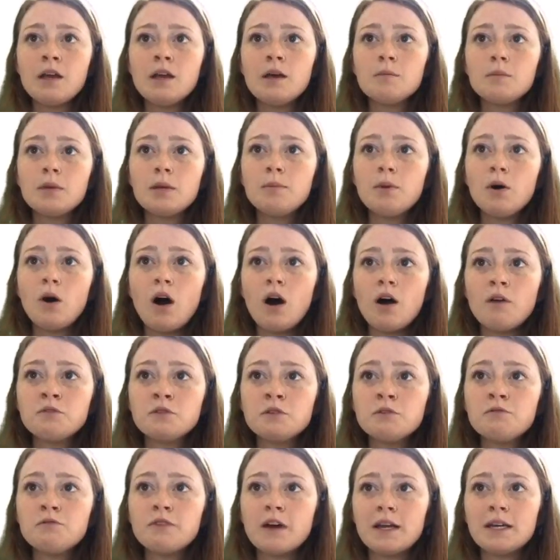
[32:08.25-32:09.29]
people
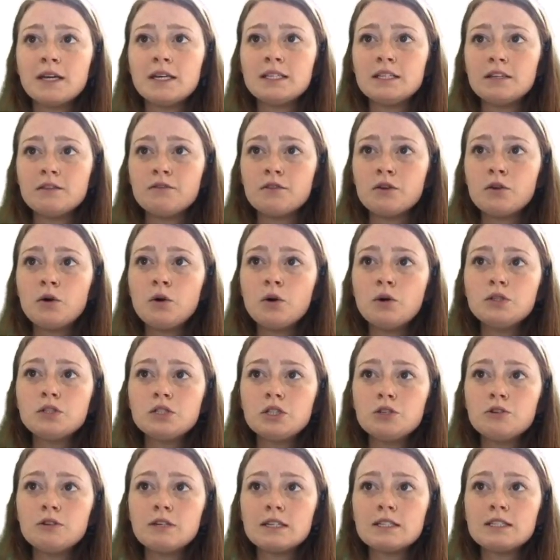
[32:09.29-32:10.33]
often find it difficult
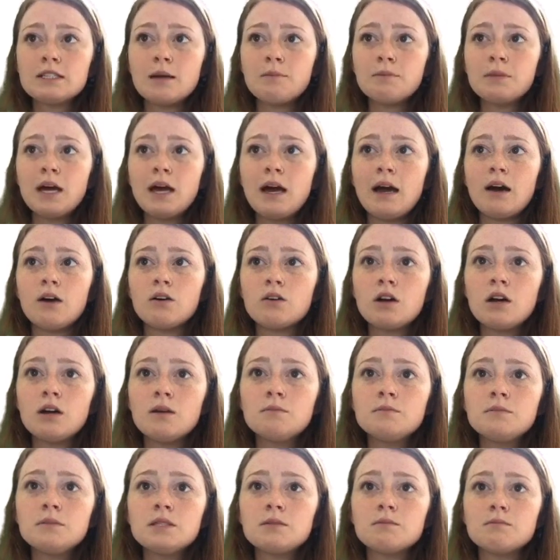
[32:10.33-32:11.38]
to accept that
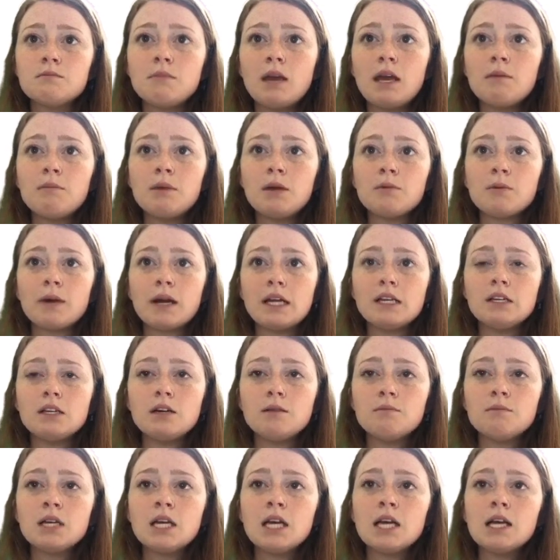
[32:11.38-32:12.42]
outcomes may be
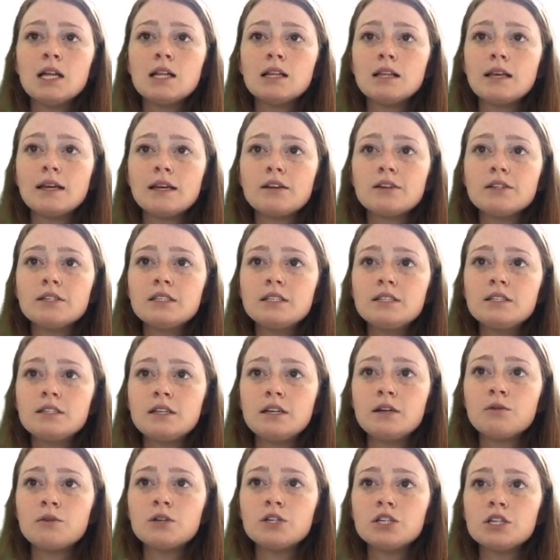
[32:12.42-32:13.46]
random. Langer
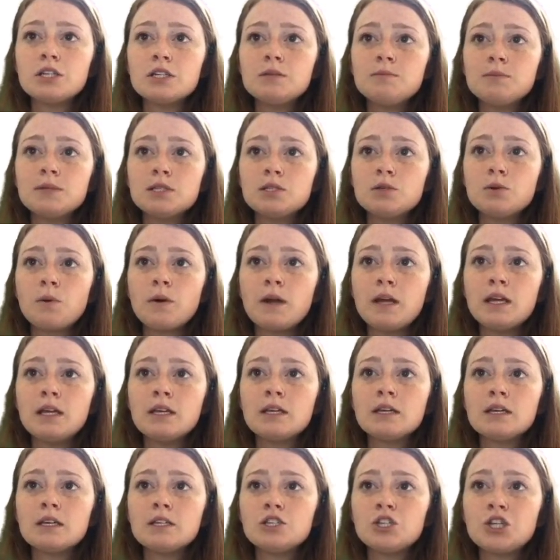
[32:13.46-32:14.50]
distinguishes
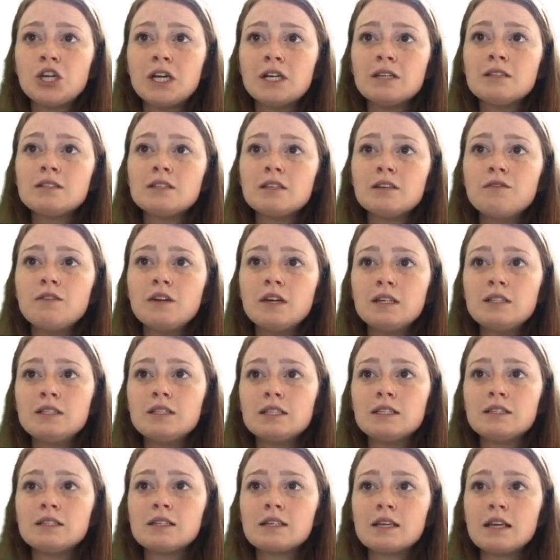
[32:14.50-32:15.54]
between chance events
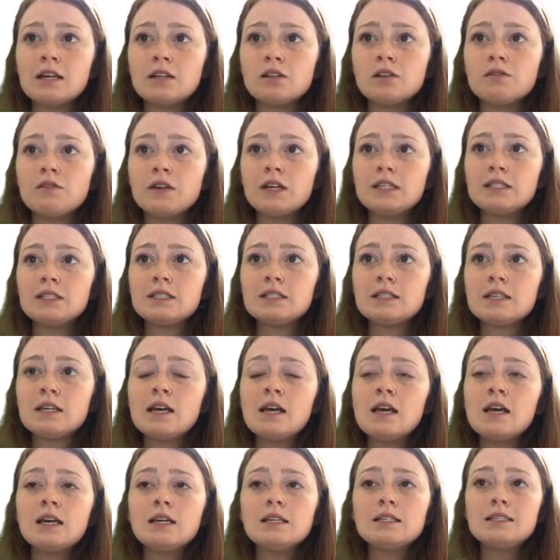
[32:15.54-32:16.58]
and skill events.
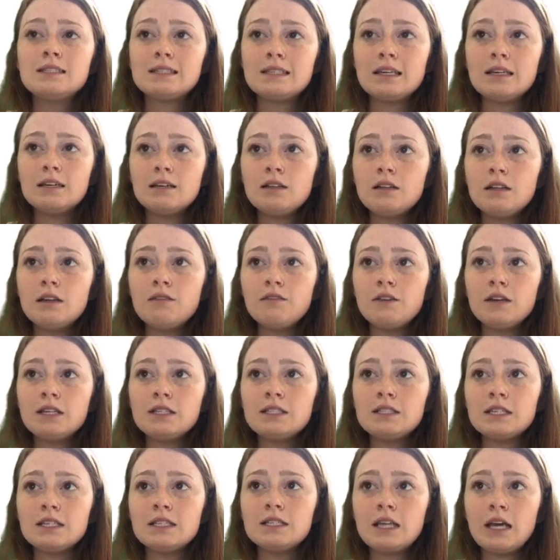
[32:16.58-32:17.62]
Skill events
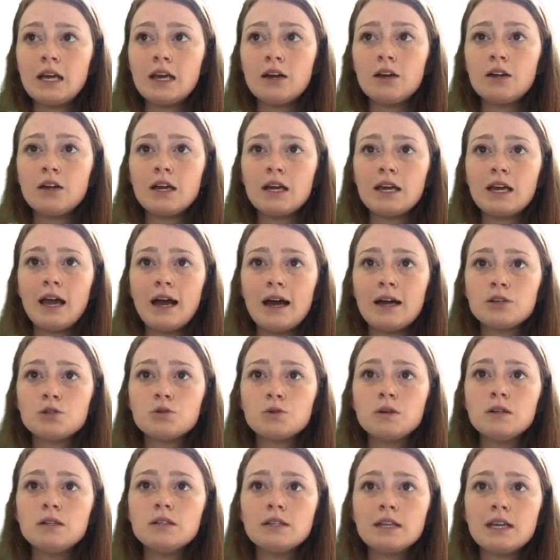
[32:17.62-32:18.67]
entail a
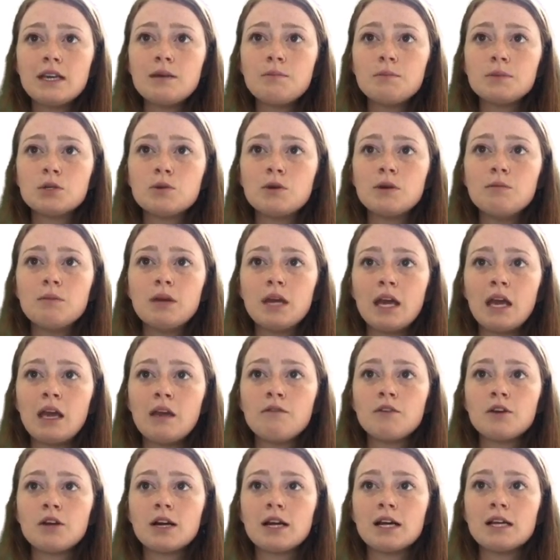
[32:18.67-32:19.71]
causal link between
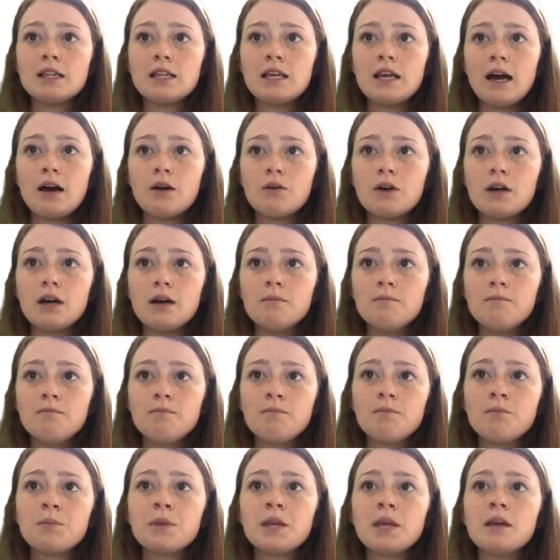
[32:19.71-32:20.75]
behavior and the outcome.
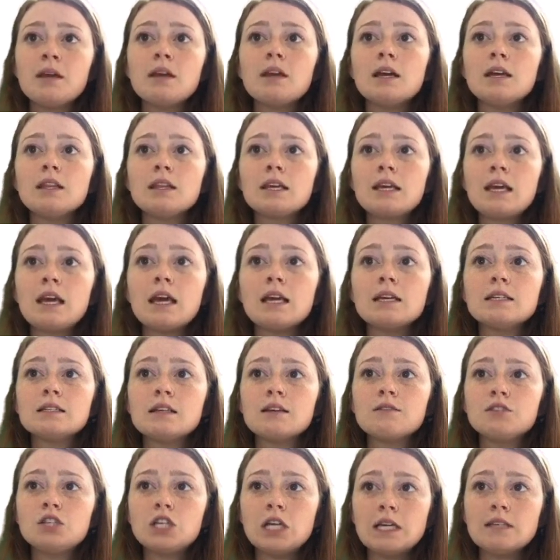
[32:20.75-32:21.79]
In the case of
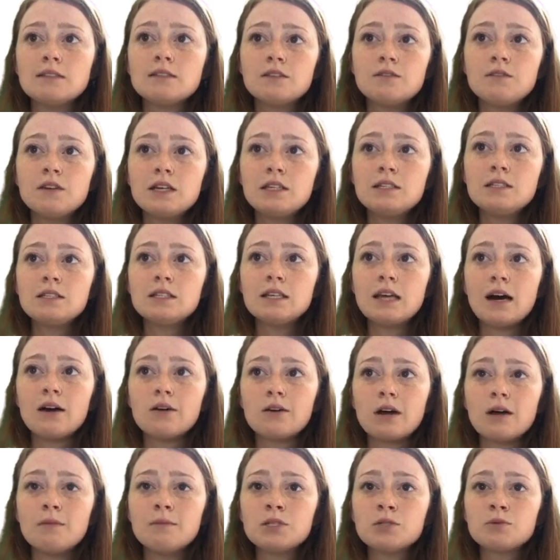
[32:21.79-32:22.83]
chance events, the
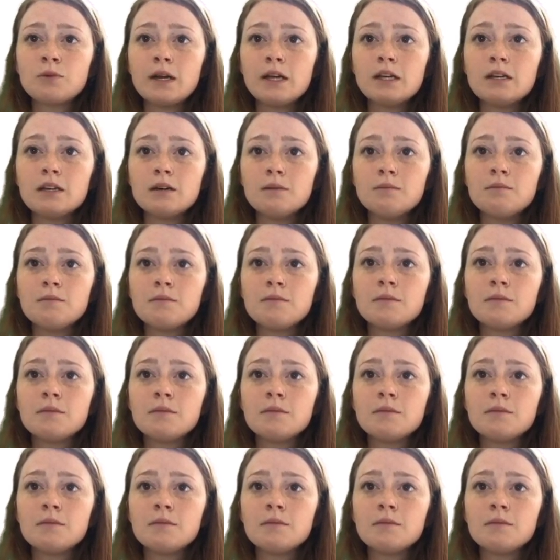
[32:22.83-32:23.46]
outcome is random.